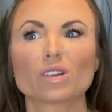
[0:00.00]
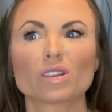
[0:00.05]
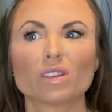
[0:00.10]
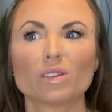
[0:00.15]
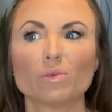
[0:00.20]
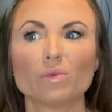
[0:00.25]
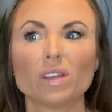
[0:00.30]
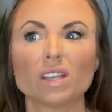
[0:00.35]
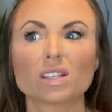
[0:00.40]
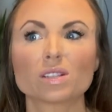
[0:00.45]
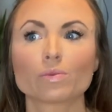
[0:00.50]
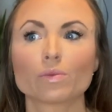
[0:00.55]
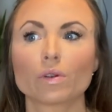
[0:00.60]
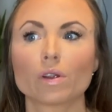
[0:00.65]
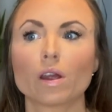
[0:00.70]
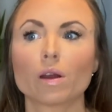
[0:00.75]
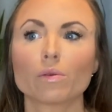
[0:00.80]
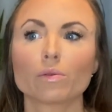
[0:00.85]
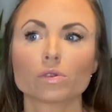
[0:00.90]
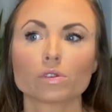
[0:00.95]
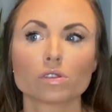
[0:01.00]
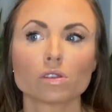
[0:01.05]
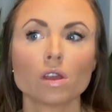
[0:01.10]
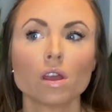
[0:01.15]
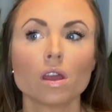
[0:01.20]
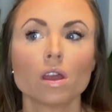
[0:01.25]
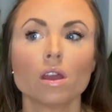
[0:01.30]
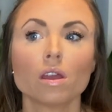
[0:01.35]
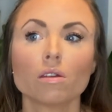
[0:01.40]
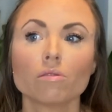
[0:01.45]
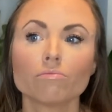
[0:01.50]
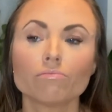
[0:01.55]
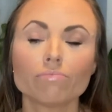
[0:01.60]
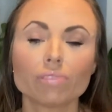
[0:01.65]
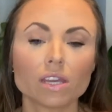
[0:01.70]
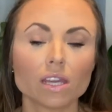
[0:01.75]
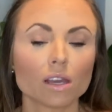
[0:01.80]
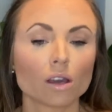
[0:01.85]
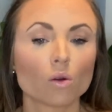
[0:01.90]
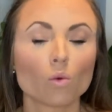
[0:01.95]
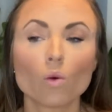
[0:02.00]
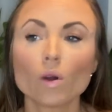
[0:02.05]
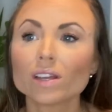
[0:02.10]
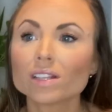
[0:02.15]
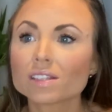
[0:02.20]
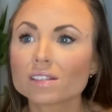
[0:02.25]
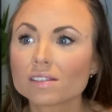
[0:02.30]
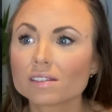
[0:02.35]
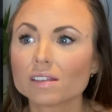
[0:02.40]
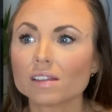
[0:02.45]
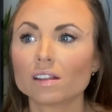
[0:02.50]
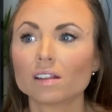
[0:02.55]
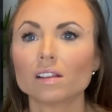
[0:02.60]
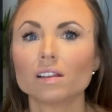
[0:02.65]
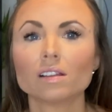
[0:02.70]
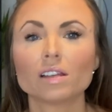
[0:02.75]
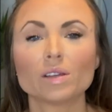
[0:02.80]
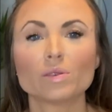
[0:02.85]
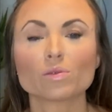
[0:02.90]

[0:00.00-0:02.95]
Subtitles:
the weeks where I was being quite still.